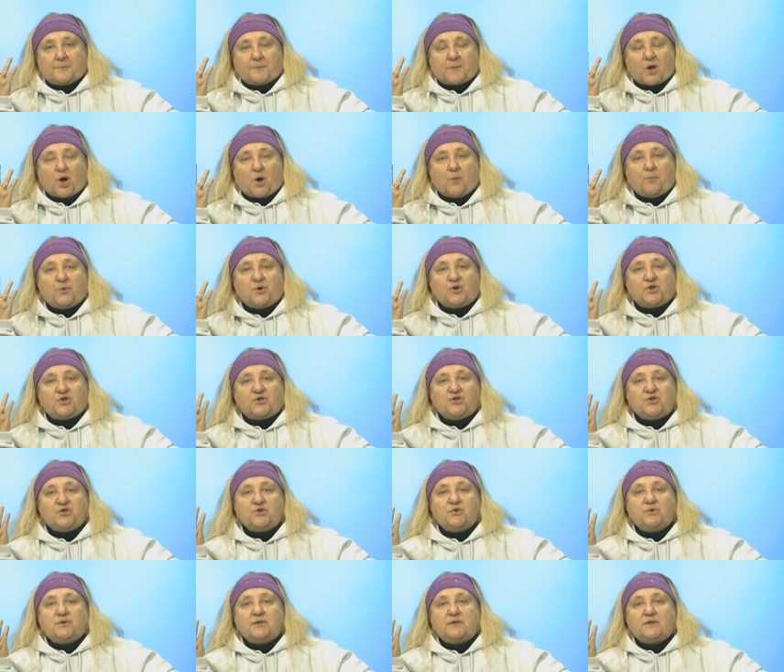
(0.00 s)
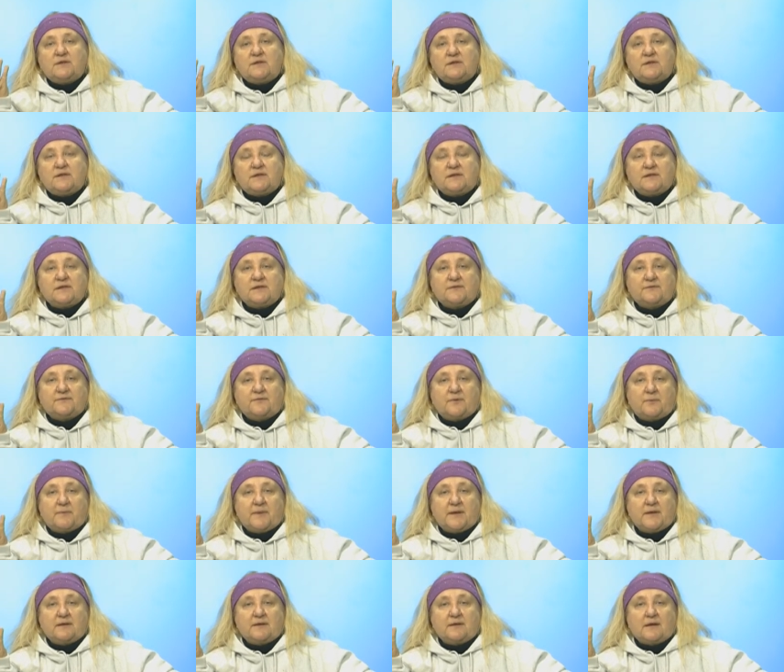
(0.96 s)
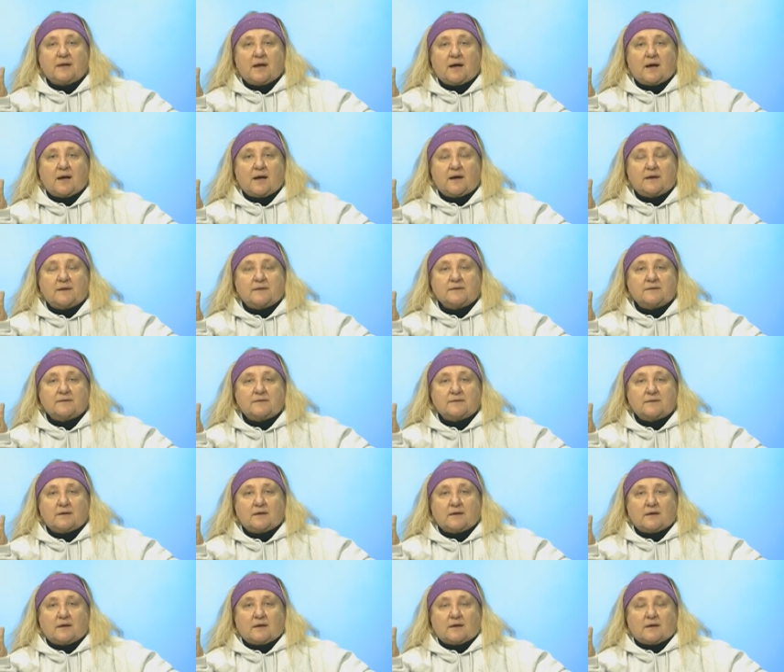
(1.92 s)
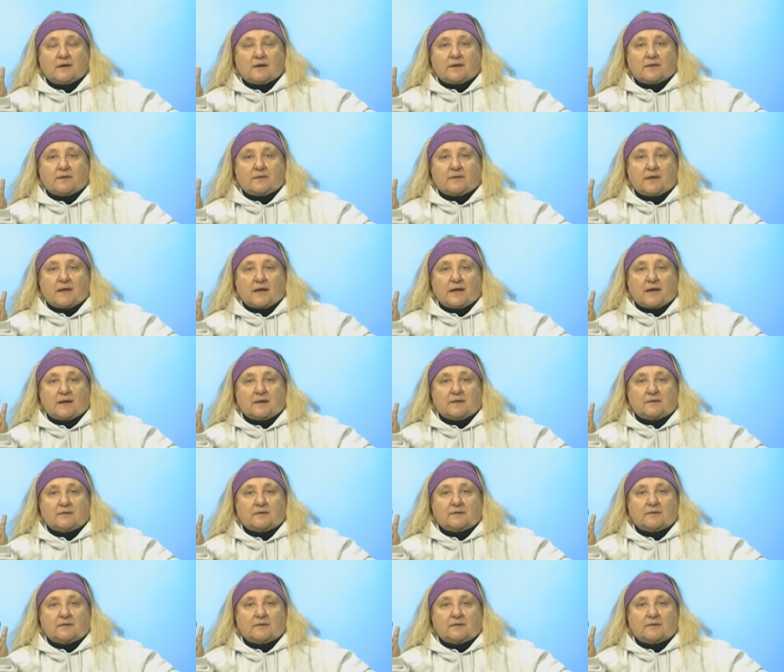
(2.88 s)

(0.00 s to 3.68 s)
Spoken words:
opportunities for mankind that